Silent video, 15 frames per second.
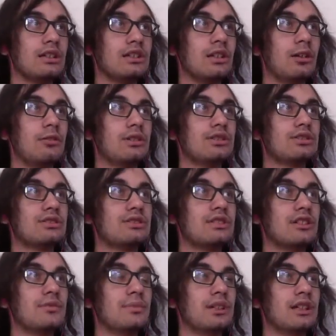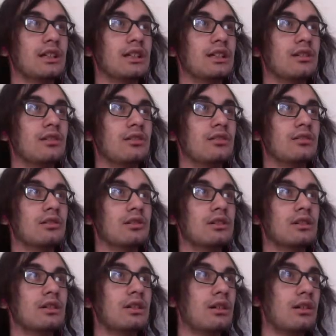they always tell me how
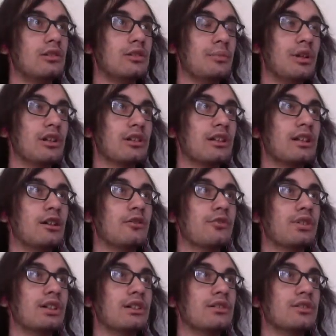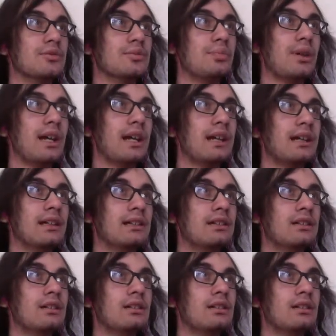American healthcare is bad,